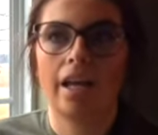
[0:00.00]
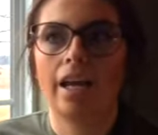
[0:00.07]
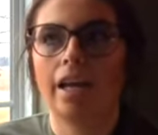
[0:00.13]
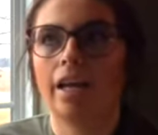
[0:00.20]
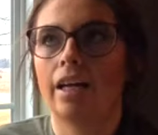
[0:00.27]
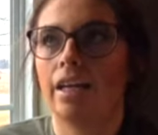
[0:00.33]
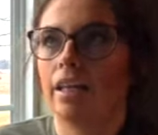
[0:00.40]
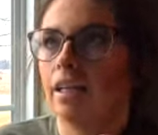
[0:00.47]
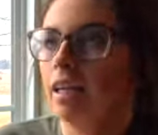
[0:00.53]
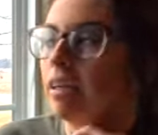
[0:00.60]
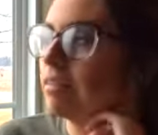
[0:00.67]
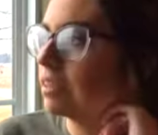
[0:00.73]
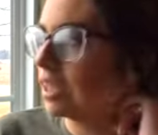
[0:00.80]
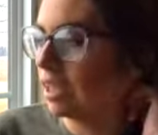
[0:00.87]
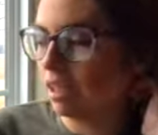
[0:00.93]
and
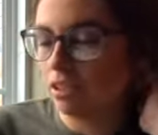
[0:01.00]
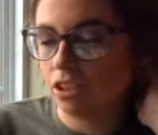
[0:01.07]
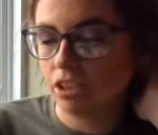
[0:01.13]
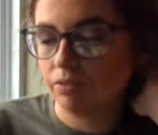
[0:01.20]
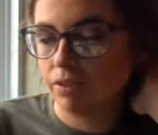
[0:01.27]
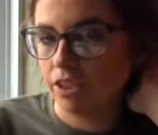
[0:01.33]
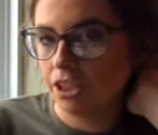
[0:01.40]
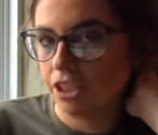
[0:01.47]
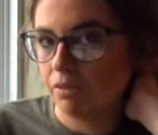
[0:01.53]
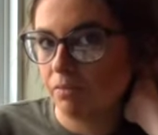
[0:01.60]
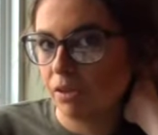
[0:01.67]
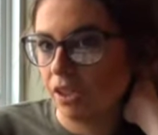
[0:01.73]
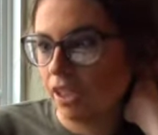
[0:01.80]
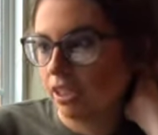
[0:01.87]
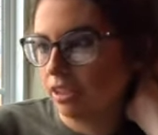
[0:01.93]
I was like, I'll just finish it in the
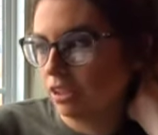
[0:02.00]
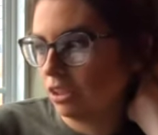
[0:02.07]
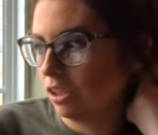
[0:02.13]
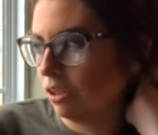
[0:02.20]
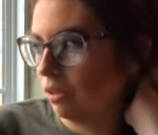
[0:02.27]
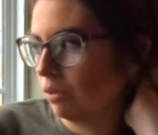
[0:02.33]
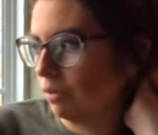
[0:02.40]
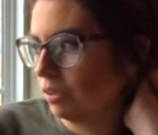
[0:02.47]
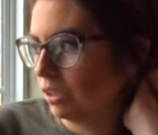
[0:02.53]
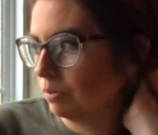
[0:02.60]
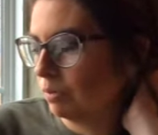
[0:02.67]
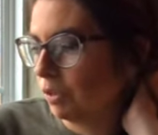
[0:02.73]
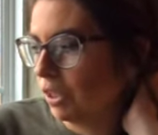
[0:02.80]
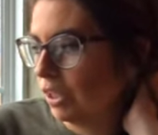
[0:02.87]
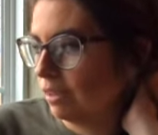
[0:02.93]
morning. So
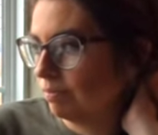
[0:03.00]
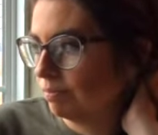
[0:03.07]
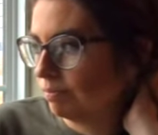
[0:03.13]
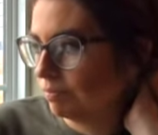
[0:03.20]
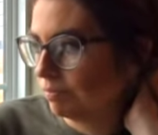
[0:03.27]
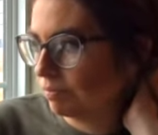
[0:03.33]
this morning,